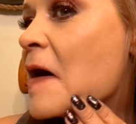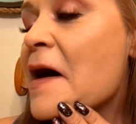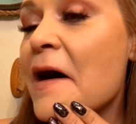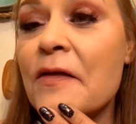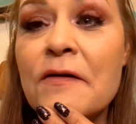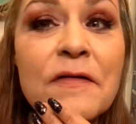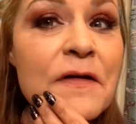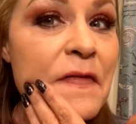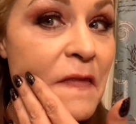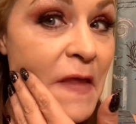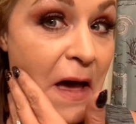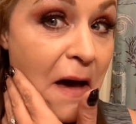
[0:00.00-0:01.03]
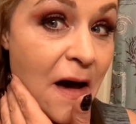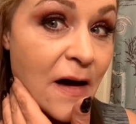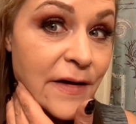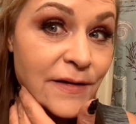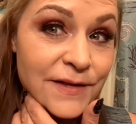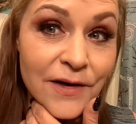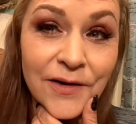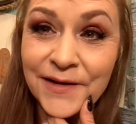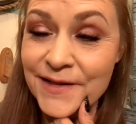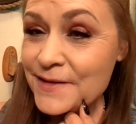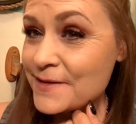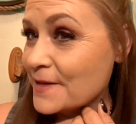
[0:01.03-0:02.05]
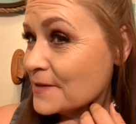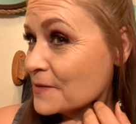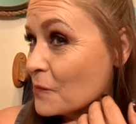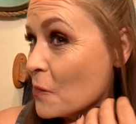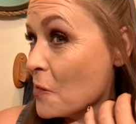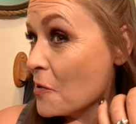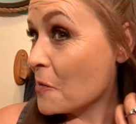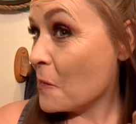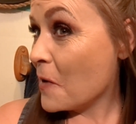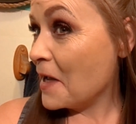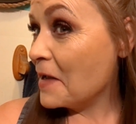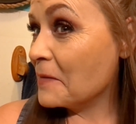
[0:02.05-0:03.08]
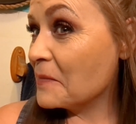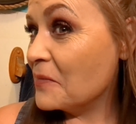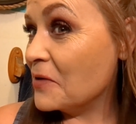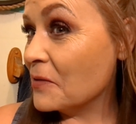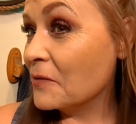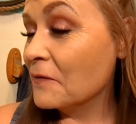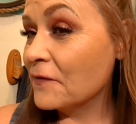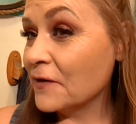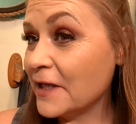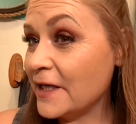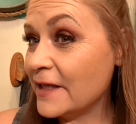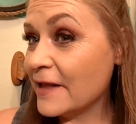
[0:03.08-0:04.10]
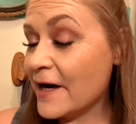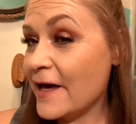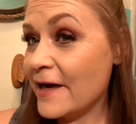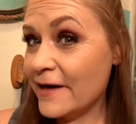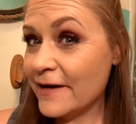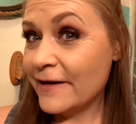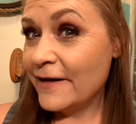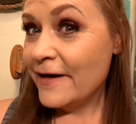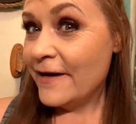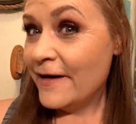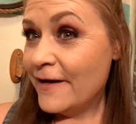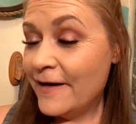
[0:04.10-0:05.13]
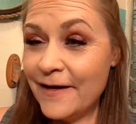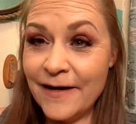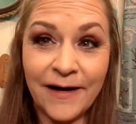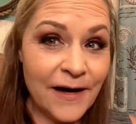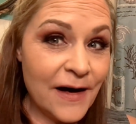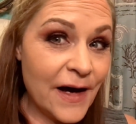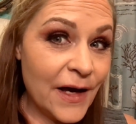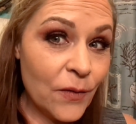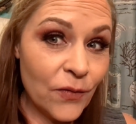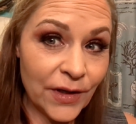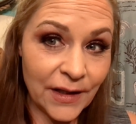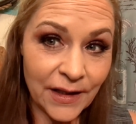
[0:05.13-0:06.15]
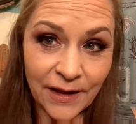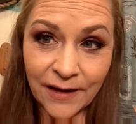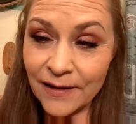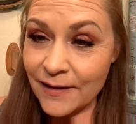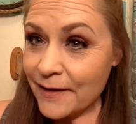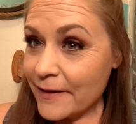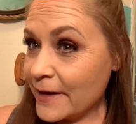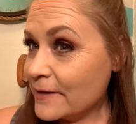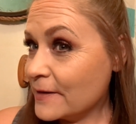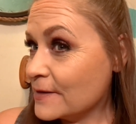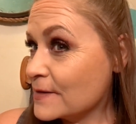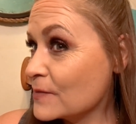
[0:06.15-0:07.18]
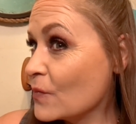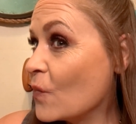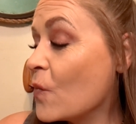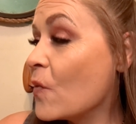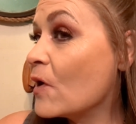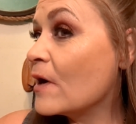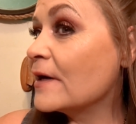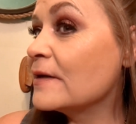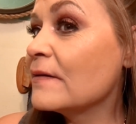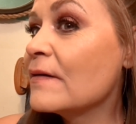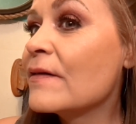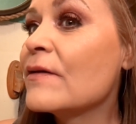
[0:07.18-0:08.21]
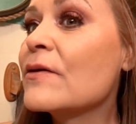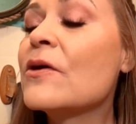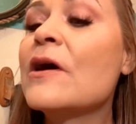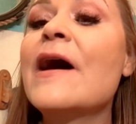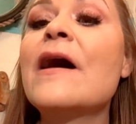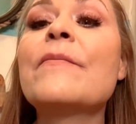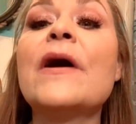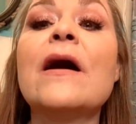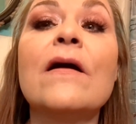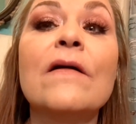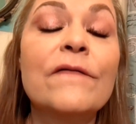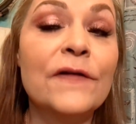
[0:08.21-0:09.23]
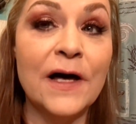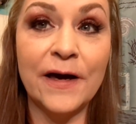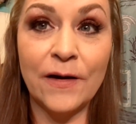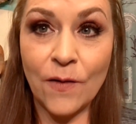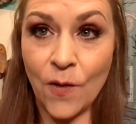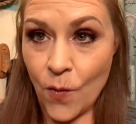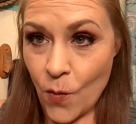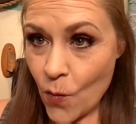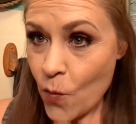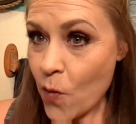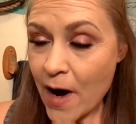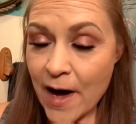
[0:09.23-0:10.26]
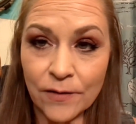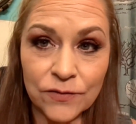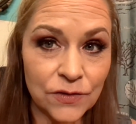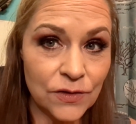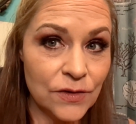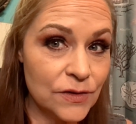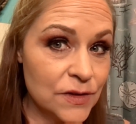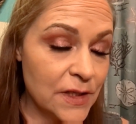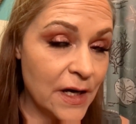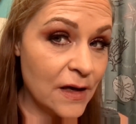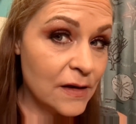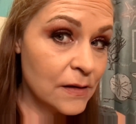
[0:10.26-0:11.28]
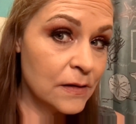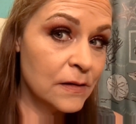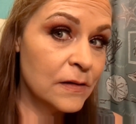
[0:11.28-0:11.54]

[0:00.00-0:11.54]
Other than that, y'all, it's wore quite beautifully. Like, I really like this. What the crap, e.l.f. Like, wowzers. Like,